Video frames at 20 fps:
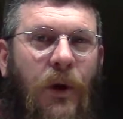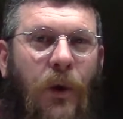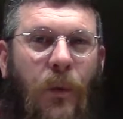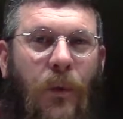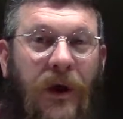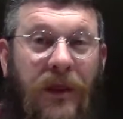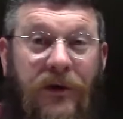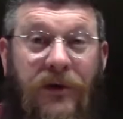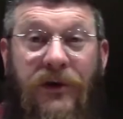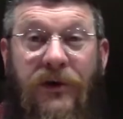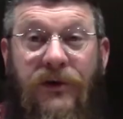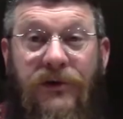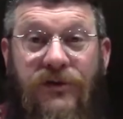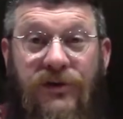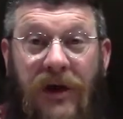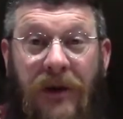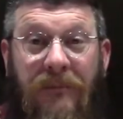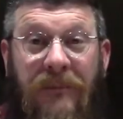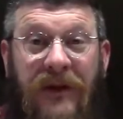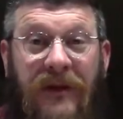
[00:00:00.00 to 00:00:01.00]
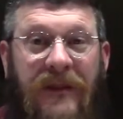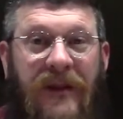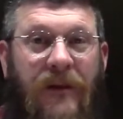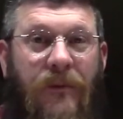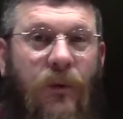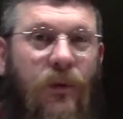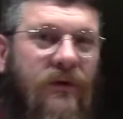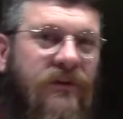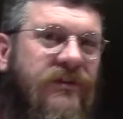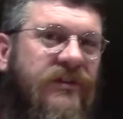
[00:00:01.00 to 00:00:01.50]
whether you're jumping
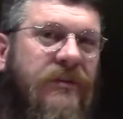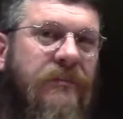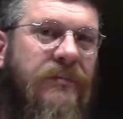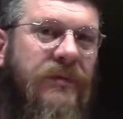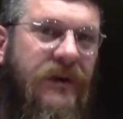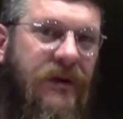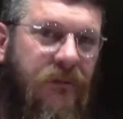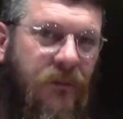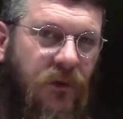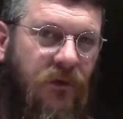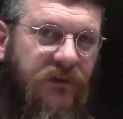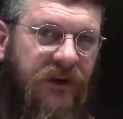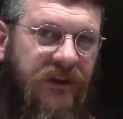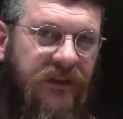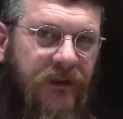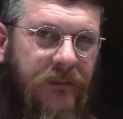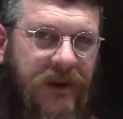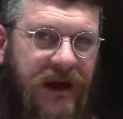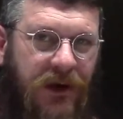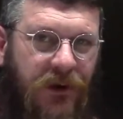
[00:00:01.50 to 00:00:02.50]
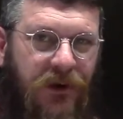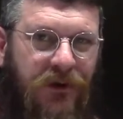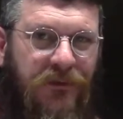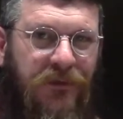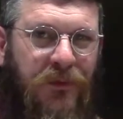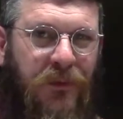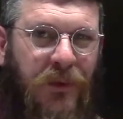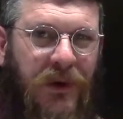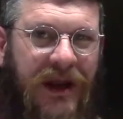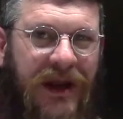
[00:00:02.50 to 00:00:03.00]
them or simply moving them out
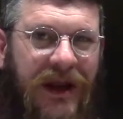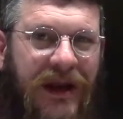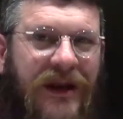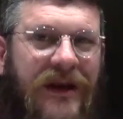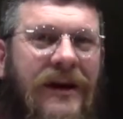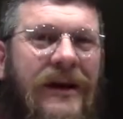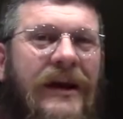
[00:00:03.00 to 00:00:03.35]
of the way.